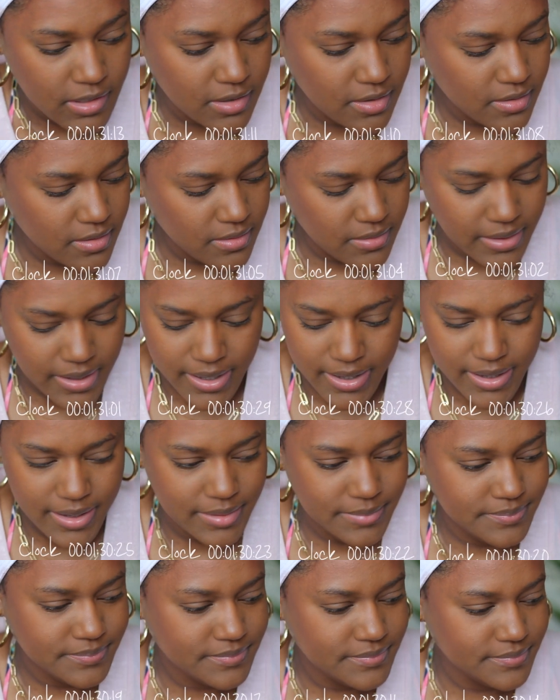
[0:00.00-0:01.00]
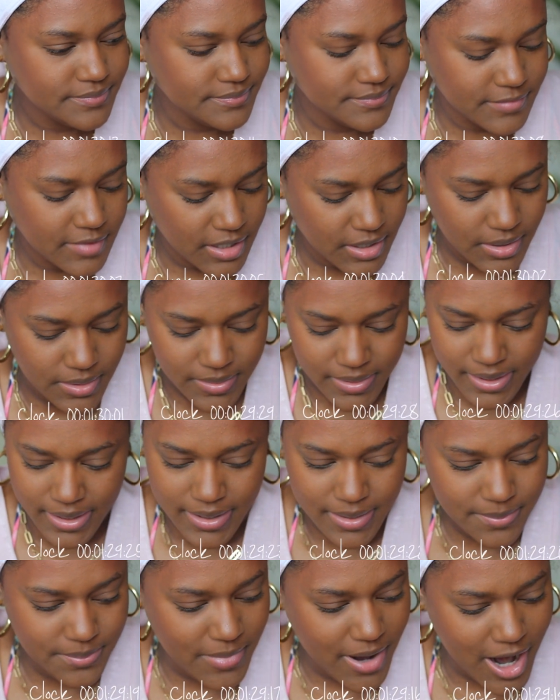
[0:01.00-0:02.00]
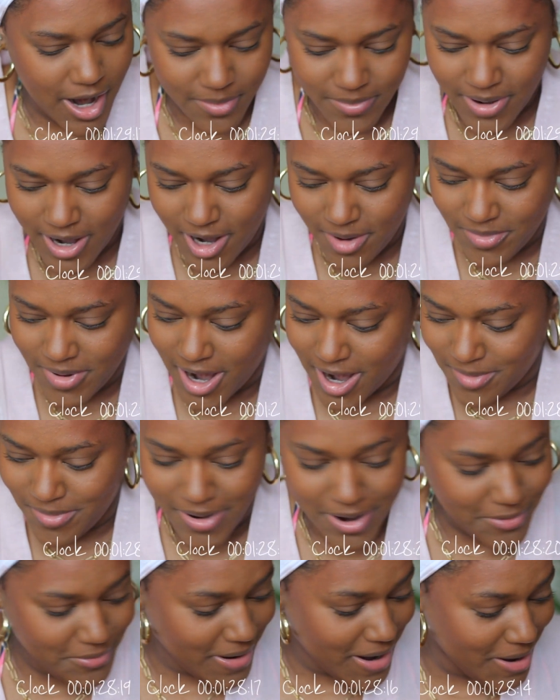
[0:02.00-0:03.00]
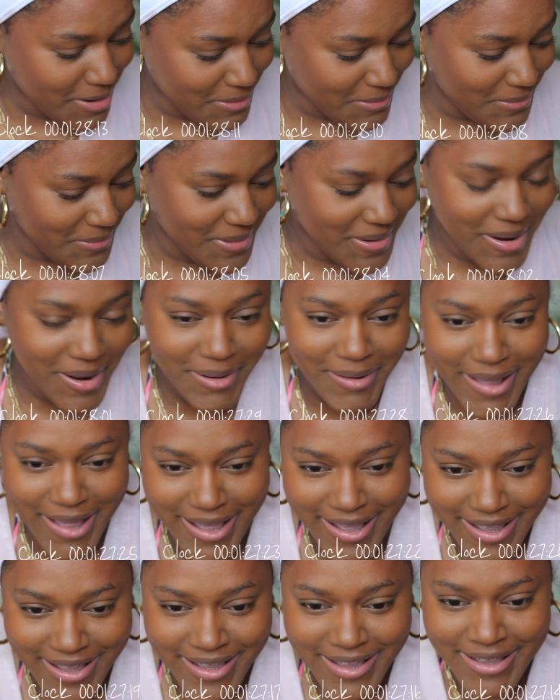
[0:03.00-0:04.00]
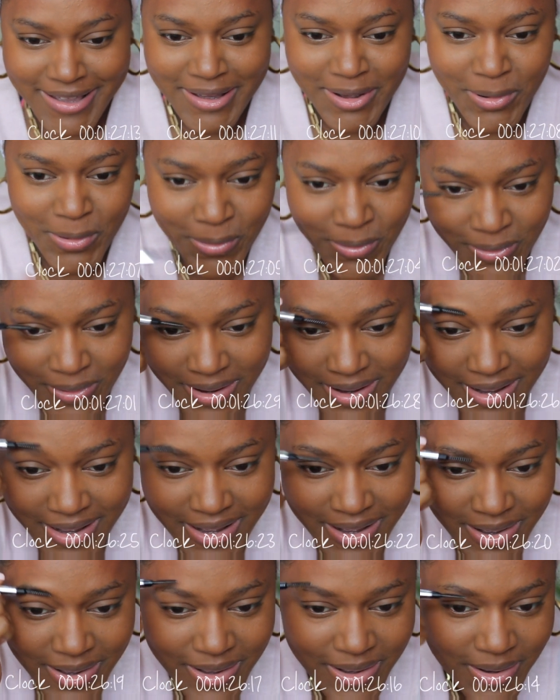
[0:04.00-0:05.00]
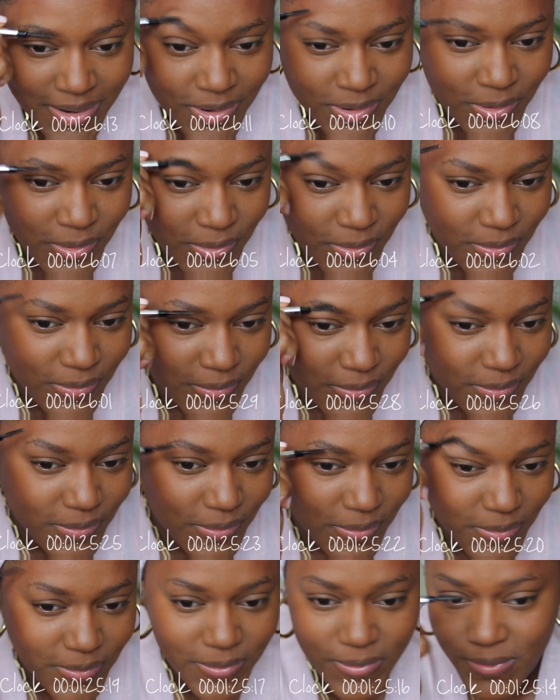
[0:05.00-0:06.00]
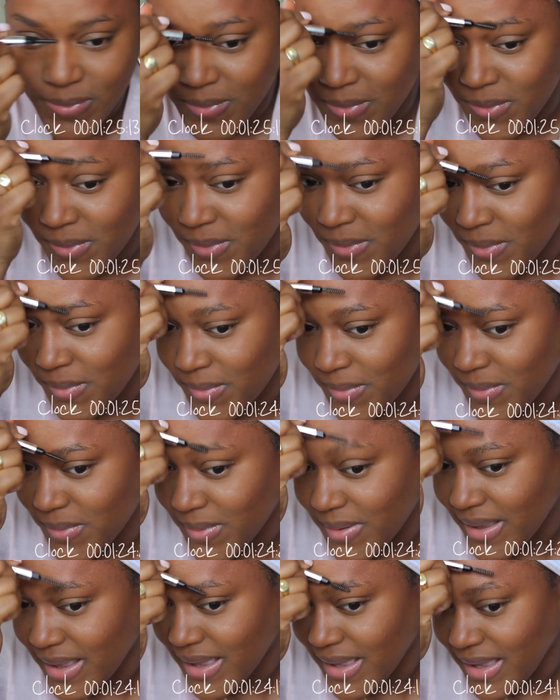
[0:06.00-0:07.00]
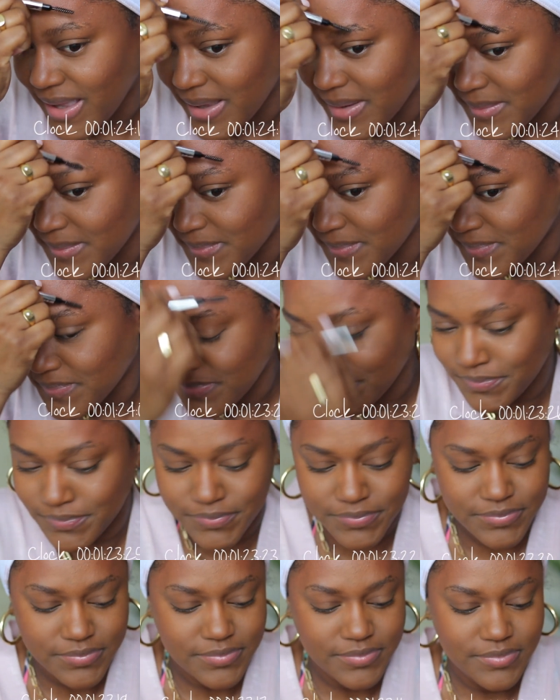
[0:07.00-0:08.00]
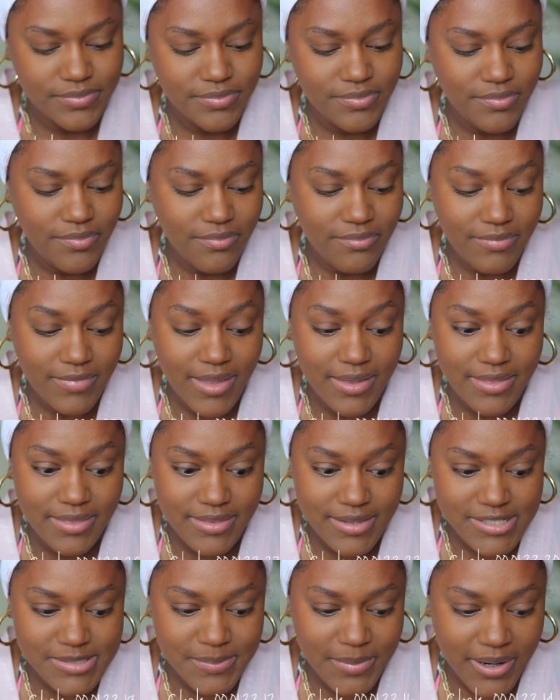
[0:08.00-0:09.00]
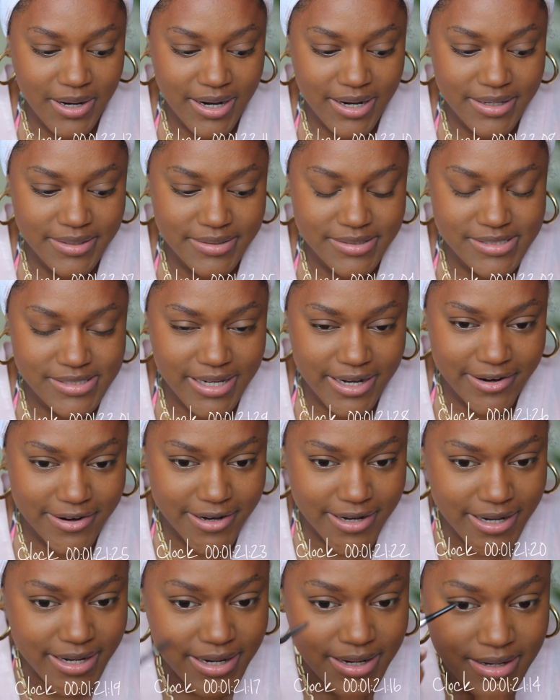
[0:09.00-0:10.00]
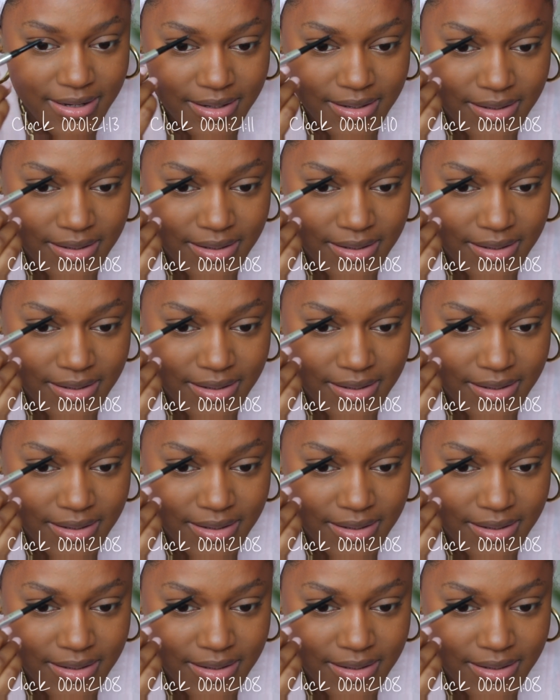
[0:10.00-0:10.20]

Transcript: Okay. Okay. Brow, brow, brow, brow. Woo! Okay. Ooh. Okay. This part is scary.